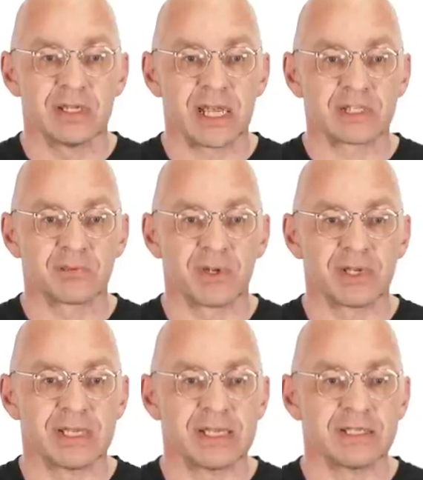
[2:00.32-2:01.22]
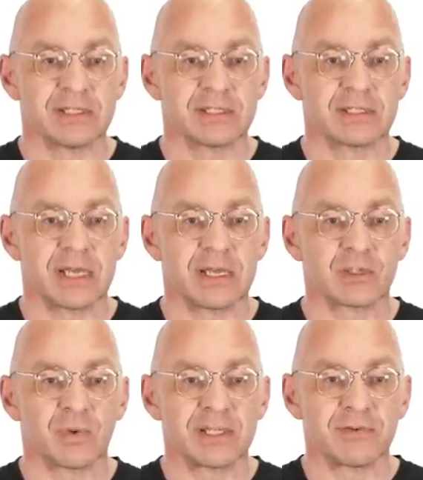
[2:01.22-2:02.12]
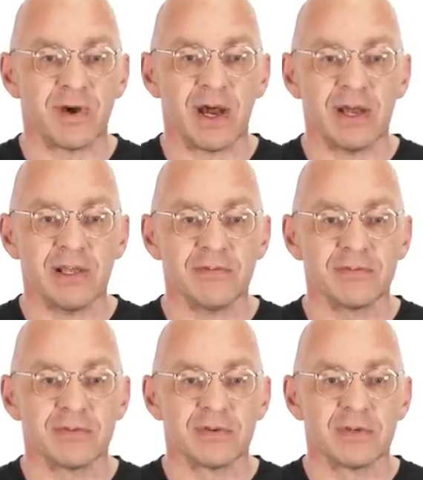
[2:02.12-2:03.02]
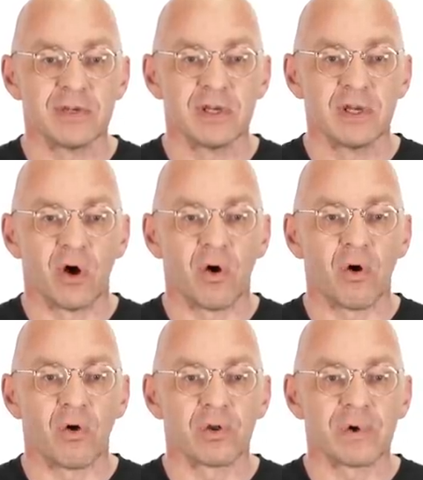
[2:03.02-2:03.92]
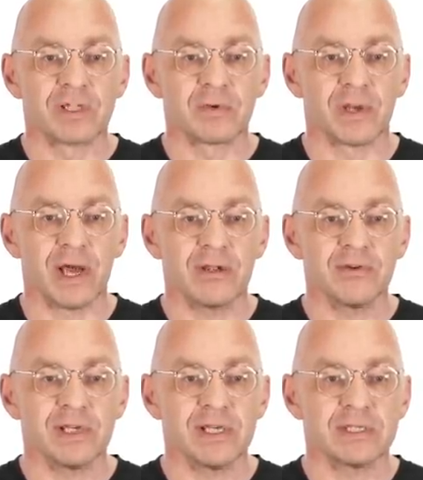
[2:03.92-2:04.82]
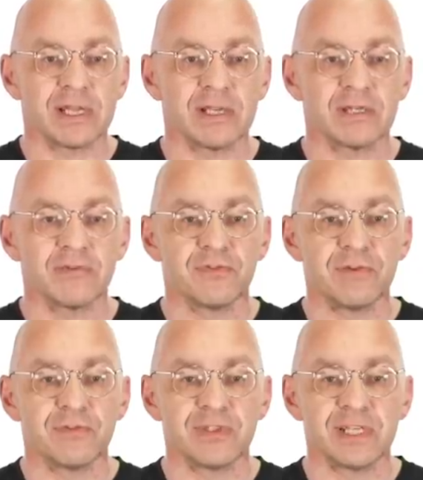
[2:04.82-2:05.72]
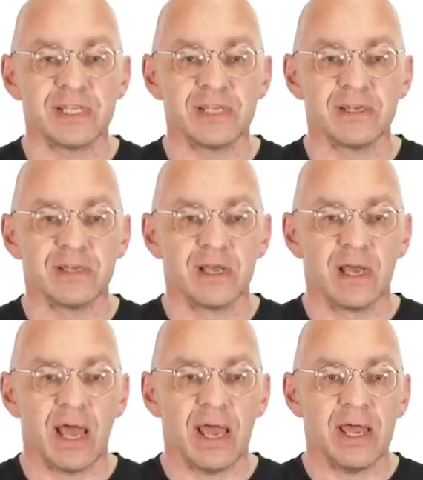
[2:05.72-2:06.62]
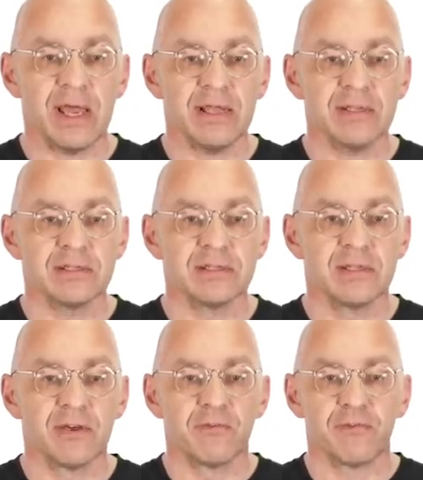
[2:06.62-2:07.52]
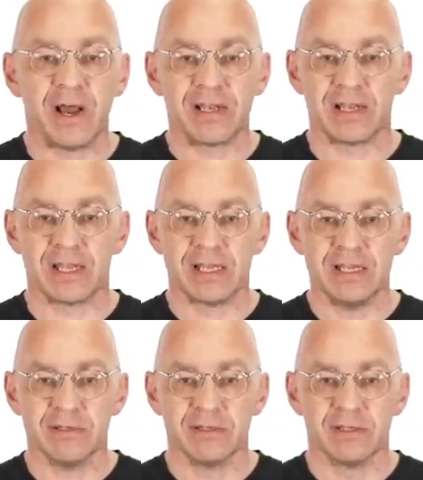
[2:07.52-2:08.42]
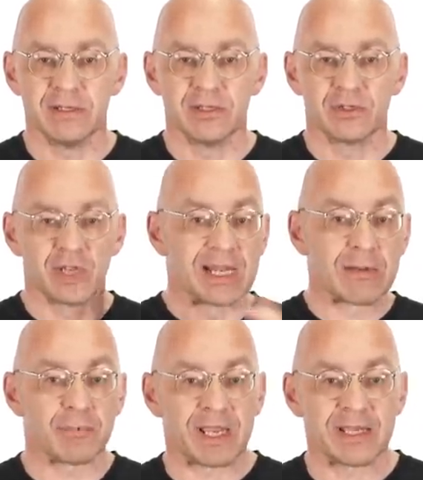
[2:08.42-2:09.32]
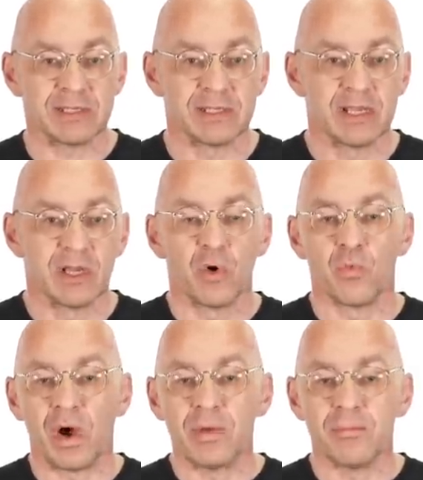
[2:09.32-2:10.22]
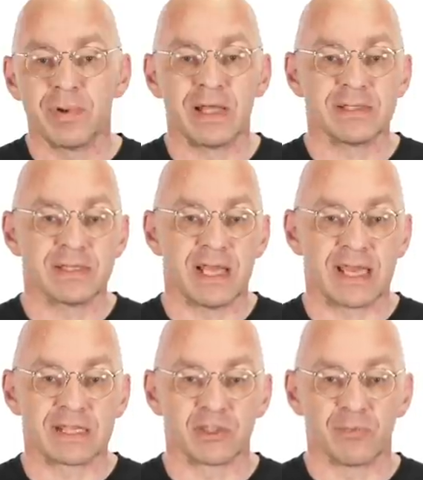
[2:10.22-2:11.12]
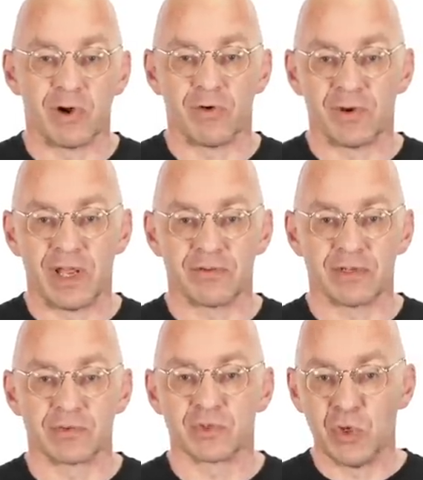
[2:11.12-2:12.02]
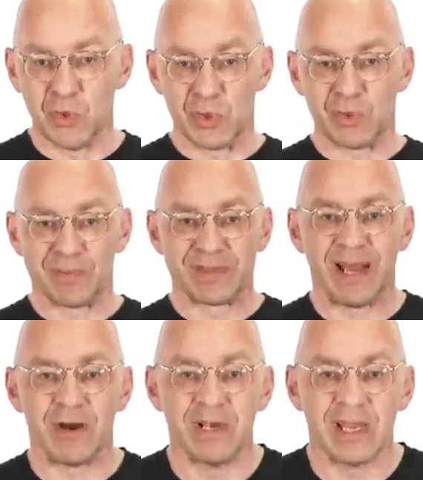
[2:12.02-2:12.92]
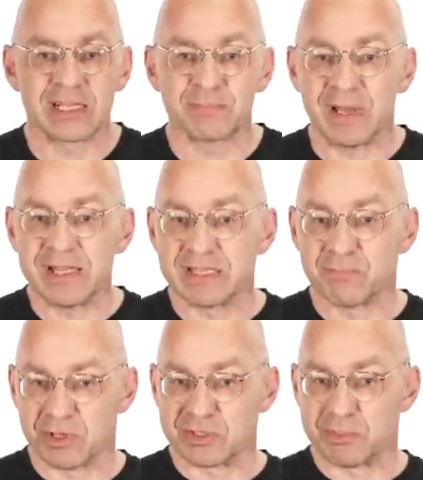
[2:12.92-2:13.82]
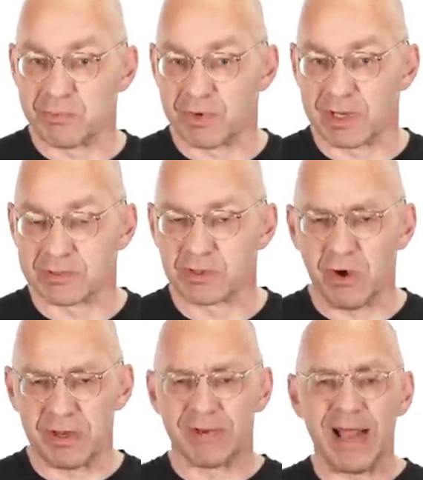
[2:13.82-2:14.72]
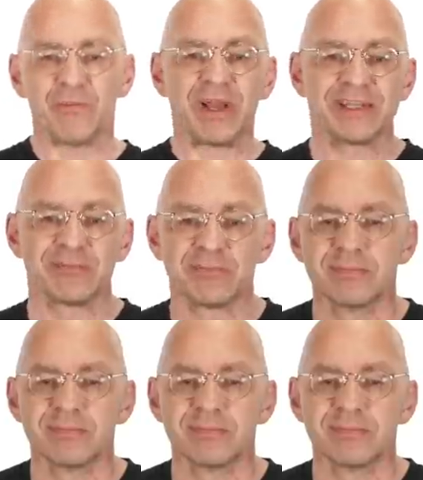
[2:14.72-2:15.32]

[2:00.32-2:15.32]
Next one is there 25, all the way to 100, then 50, and finally, to a little bracket, 1 plus x to the power of 100. Cool. Now, expand this monster product. Go on, I'll wait.